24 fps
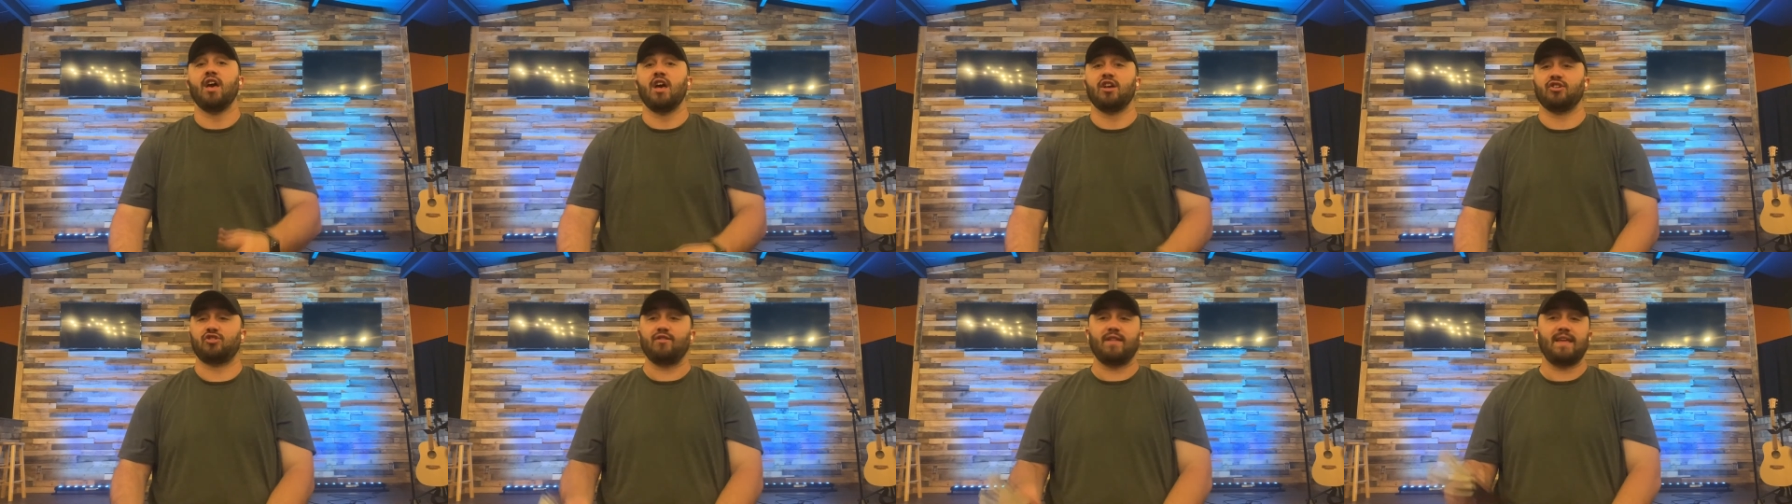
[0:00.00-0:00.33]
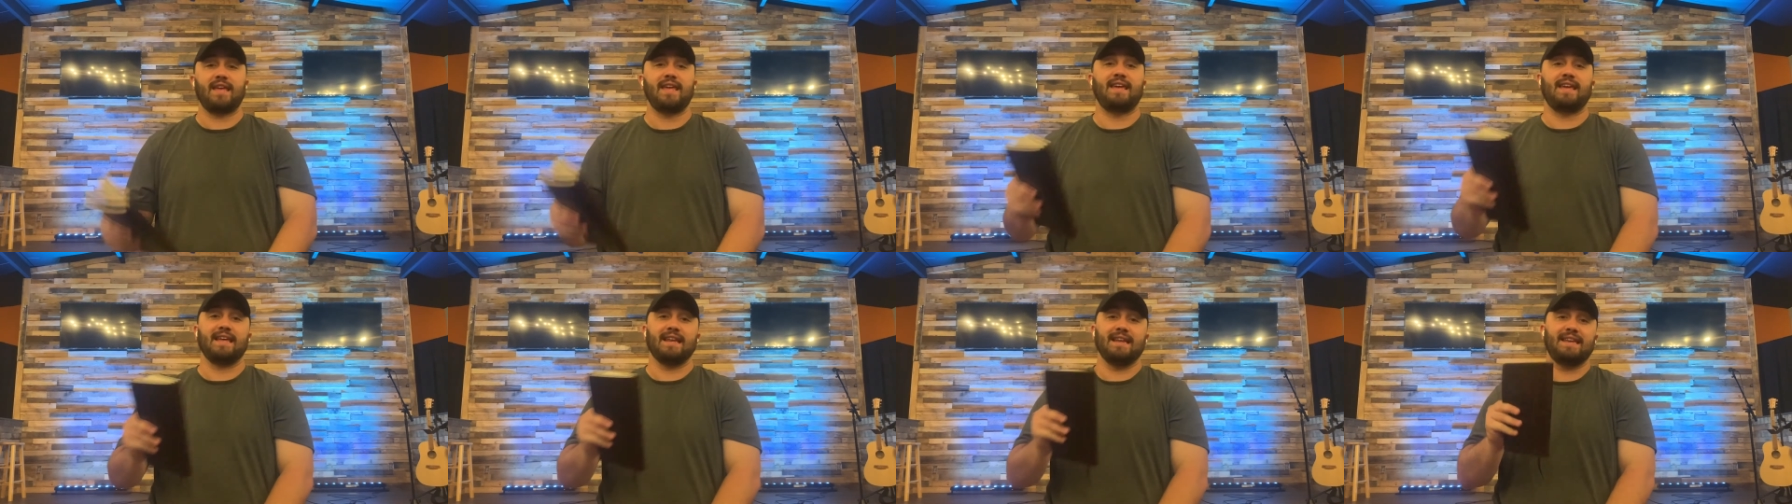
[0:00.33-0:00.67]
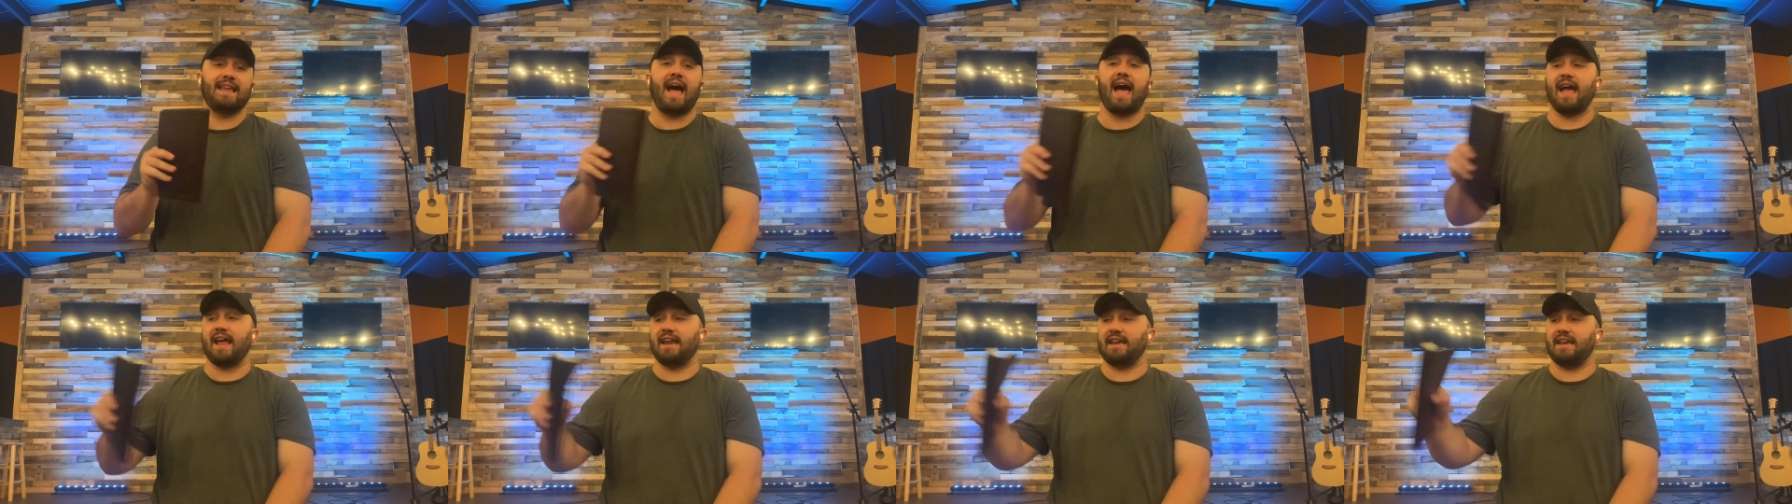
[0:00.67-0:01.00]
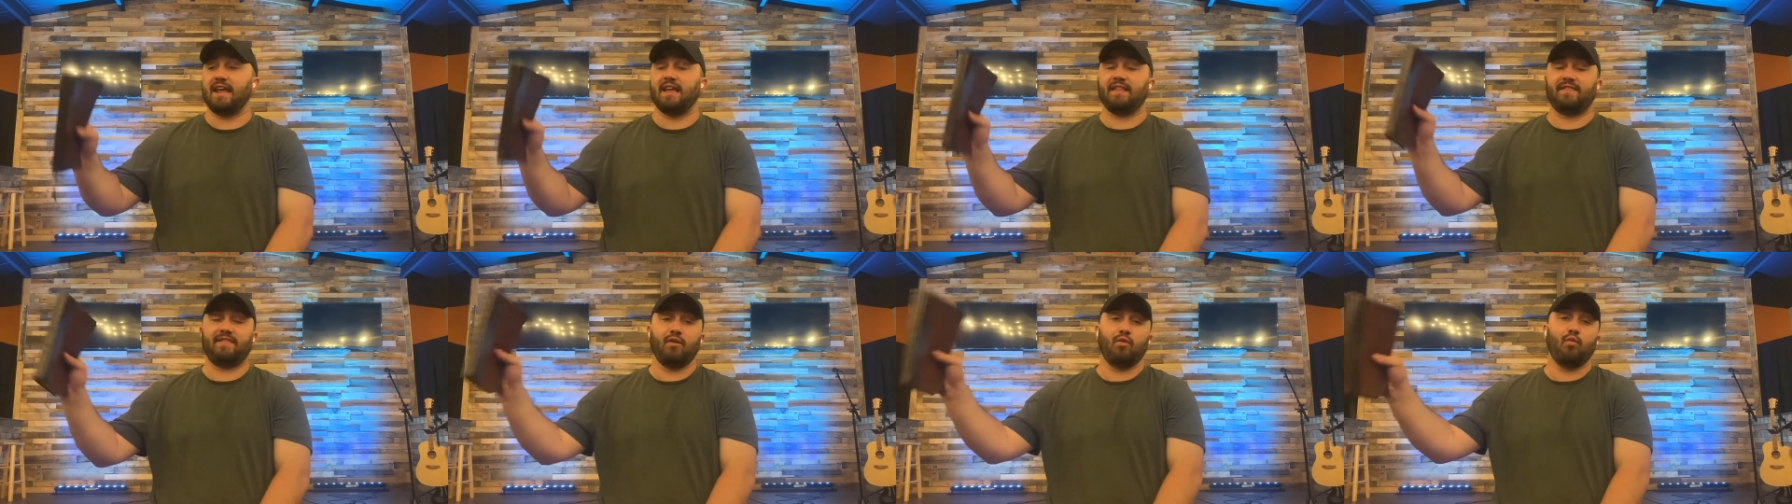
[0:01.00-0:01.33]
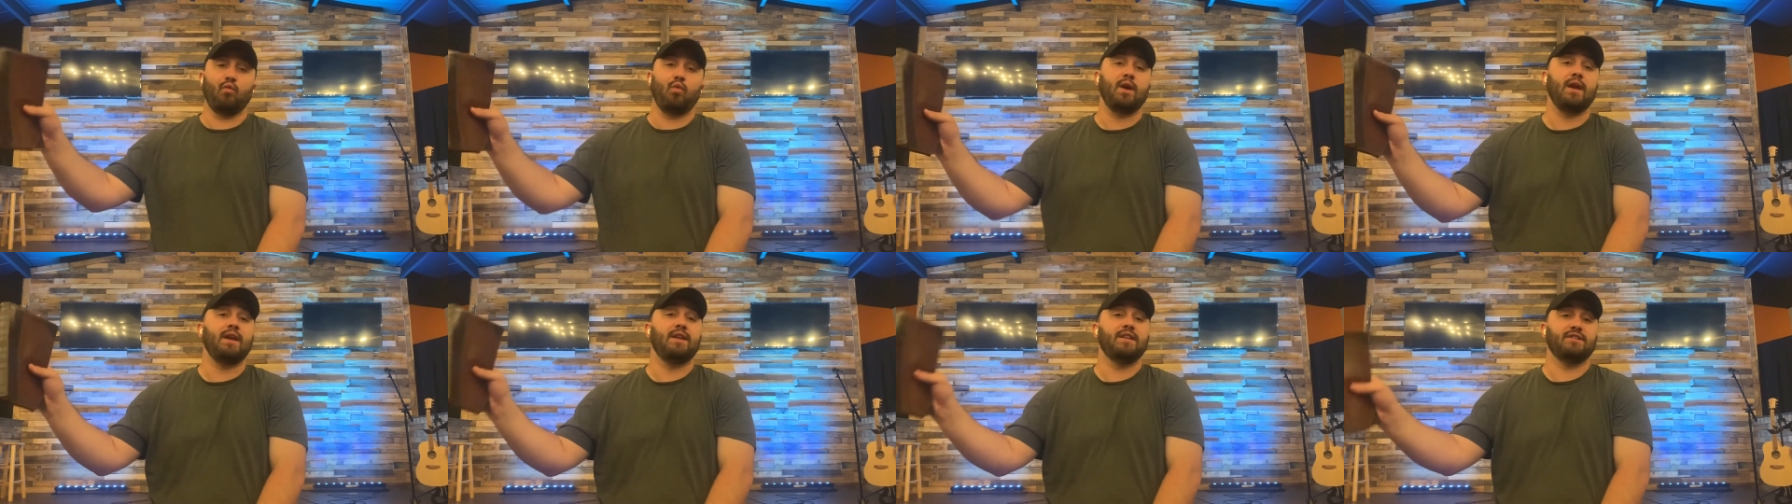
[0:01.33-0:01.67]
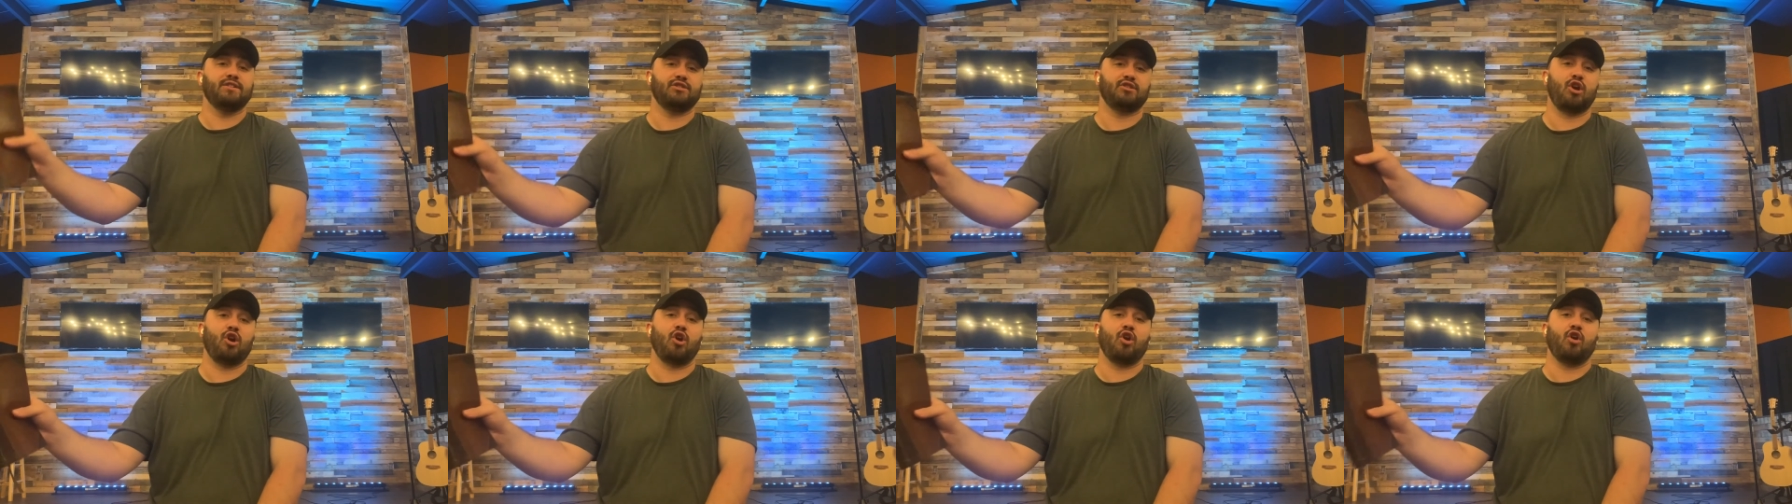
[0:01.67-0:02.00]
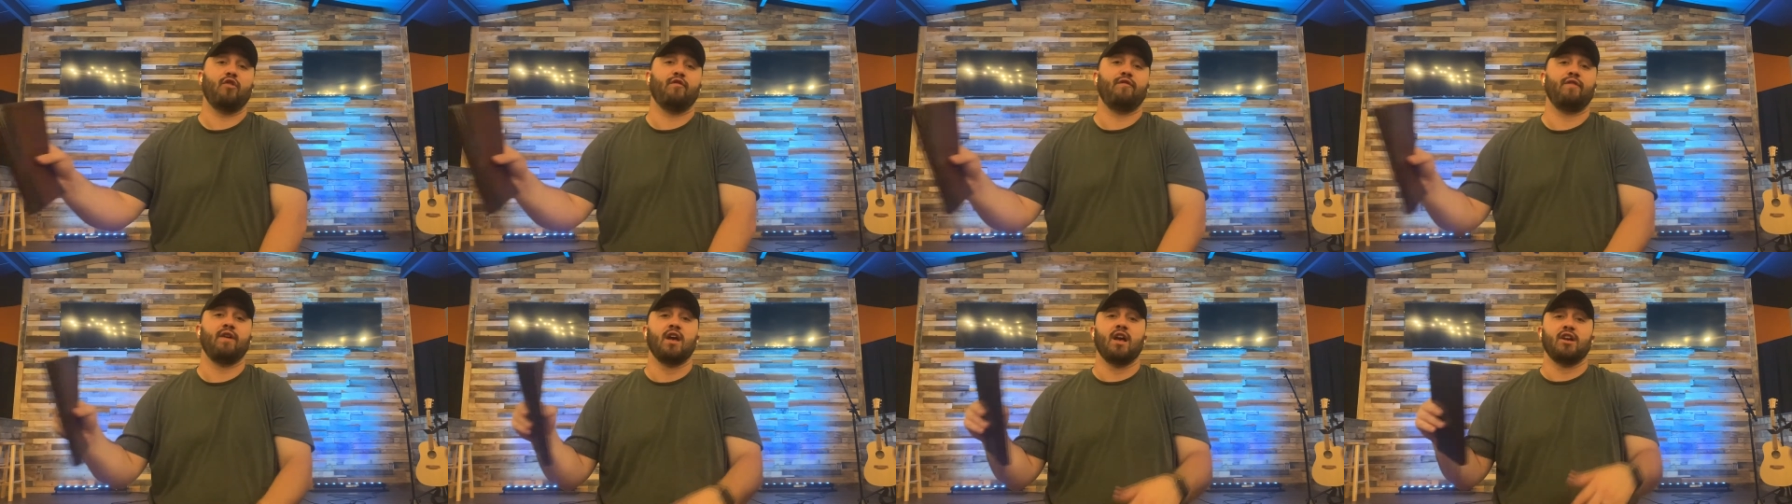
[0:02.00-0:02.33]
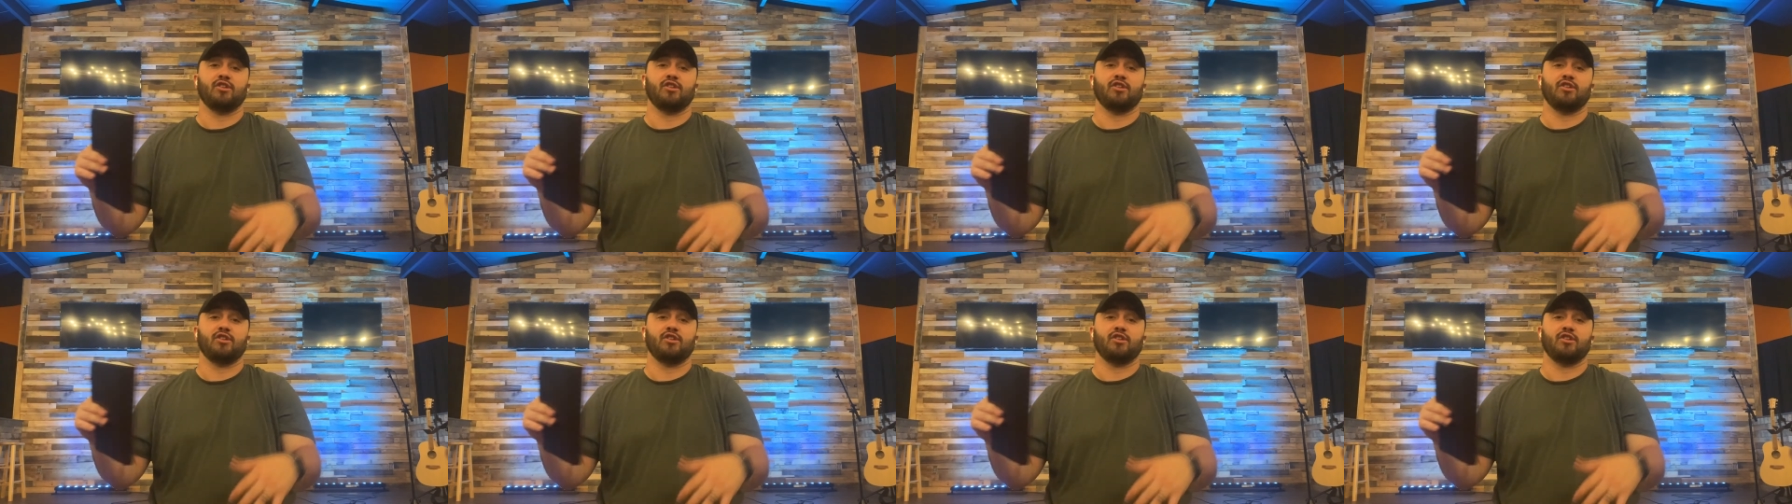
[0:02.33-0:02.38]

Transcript: so that he could die a death that we deserve,